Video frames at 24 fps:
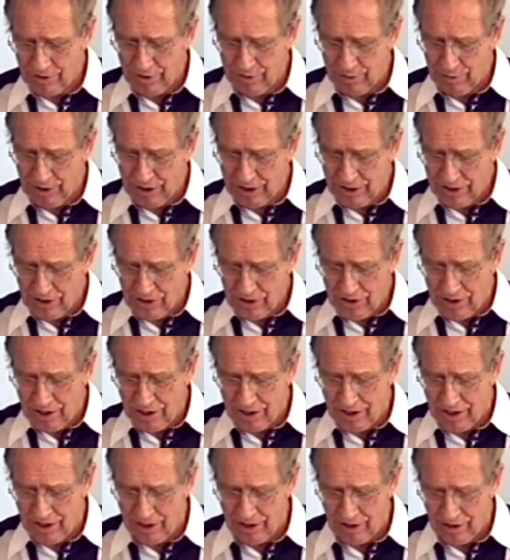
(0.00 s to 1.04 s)
we can study
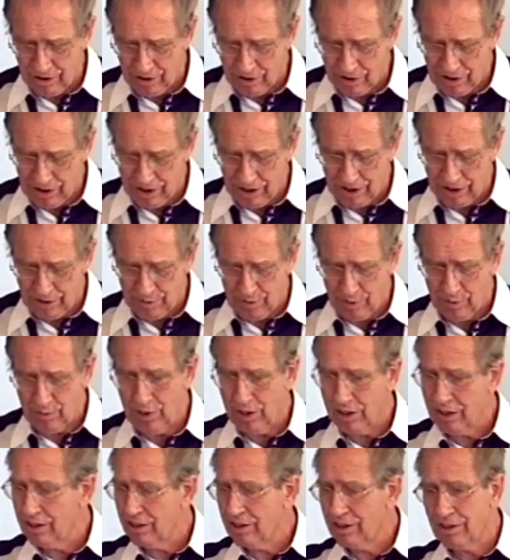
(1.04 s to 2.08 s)
the Old Testament, we
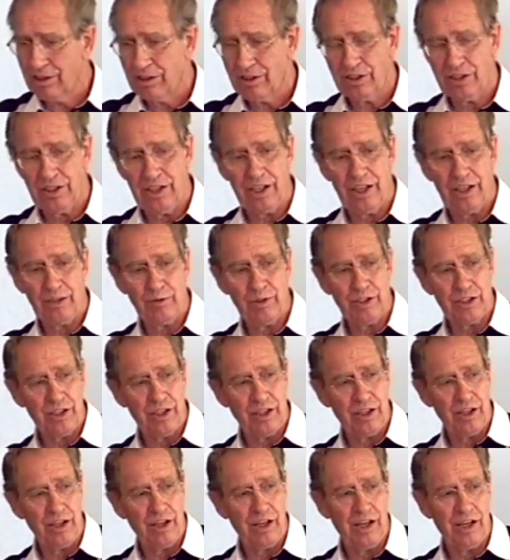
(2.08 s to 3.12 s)
can understand what the
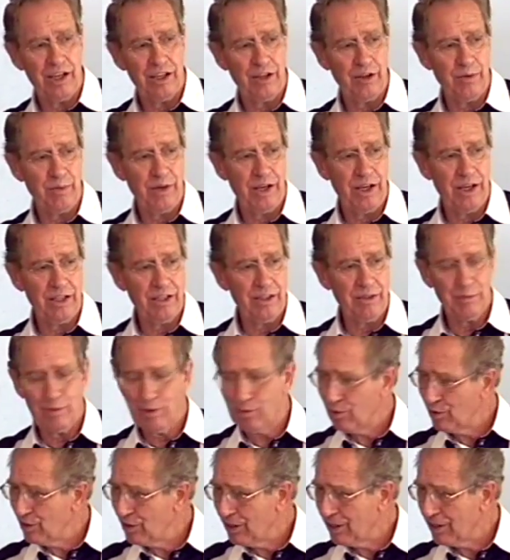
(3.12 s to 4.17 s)
law demanded, but we're
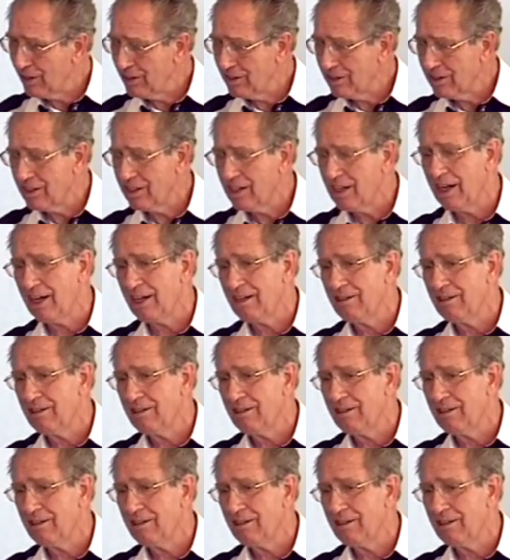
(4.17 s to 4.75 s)
not under that.